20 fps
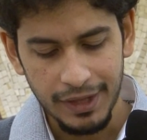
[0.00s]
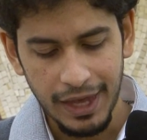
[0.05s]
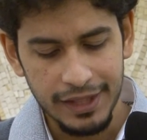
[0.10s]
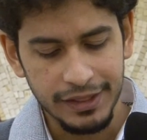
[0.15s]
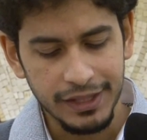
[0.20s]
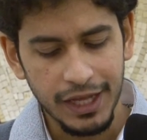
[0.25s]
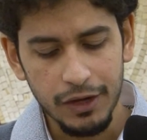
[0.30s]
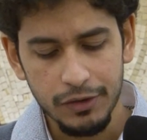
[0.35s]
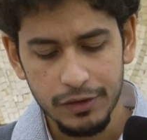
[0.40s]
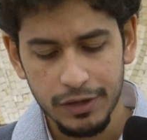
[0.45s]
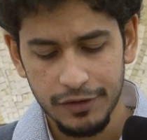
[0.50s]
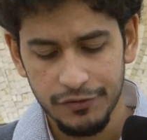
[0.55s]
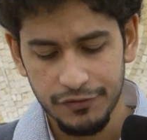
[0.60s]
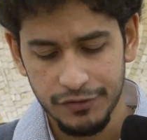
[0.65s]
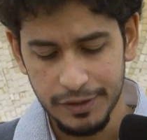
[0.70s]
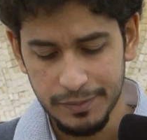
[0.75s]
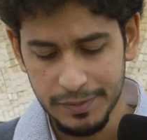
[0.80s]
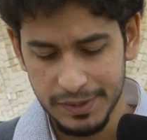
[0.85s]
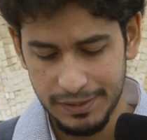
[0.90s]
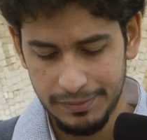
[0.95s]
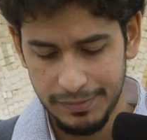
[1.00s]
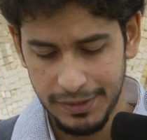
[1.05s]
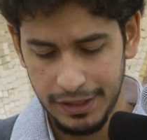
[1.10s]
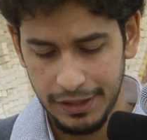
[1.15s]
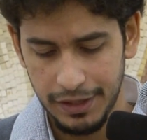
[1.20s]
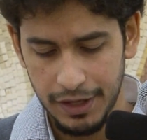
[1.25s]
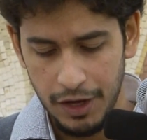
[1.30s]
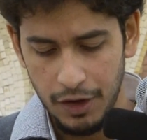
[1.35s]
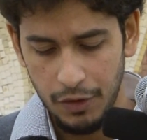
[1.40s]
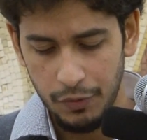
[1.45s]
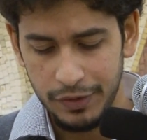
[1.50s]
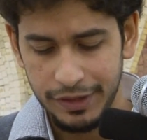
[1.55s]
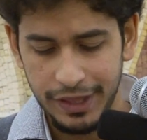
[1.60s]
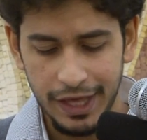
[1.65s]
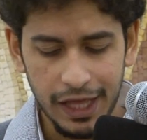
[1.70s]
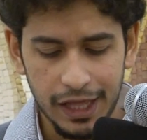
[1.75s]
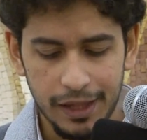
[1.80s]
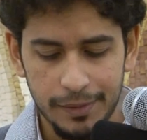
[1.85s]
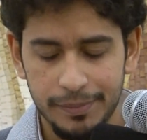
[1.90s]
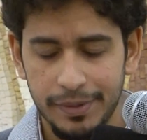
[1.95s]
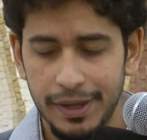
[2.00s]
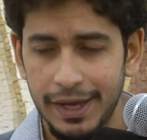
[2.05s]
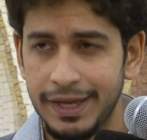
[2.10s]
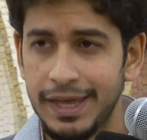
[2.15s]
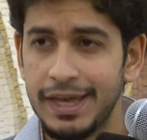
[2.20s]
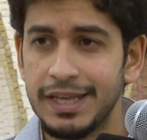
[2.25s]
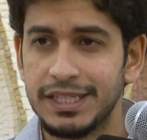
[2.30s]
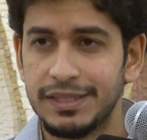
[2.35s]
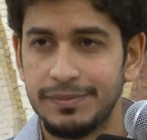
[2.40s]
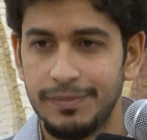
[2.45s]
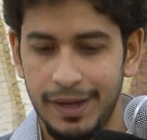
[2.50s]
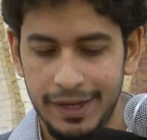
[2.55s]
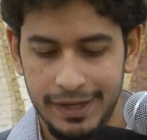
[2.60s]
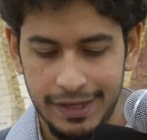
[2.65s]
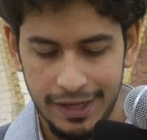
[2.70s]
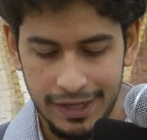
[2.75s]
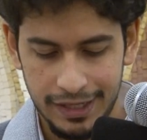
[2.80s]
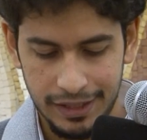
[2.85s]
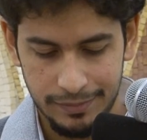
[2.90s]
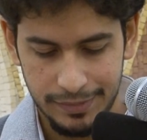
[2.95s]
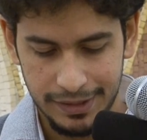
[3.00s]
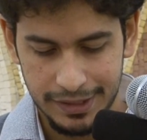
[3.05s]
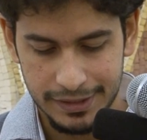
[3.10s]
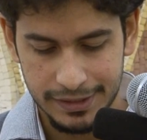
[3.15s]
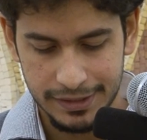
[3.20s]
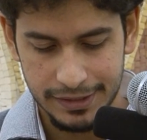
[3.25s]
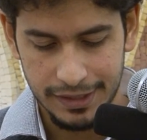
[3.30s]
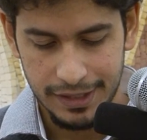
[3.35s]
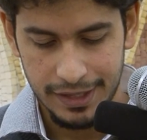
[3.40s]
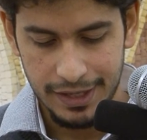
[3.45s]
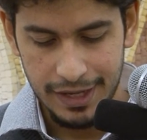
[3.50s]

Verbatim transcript: And thou confirmst me with help against my enemies.